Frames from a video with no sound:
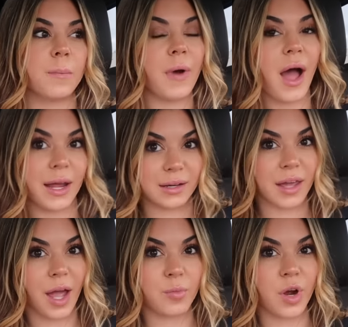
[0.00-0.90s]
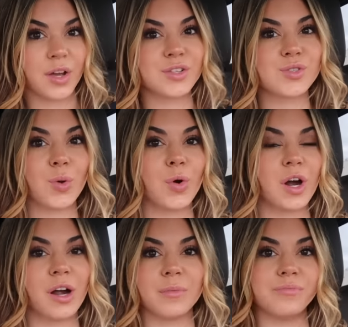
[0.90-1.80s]
behind cameras
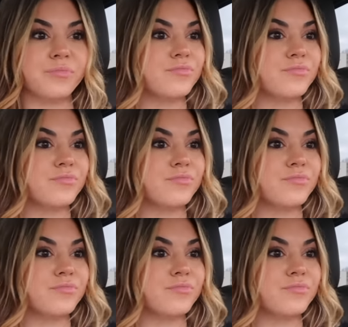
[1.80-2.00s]
or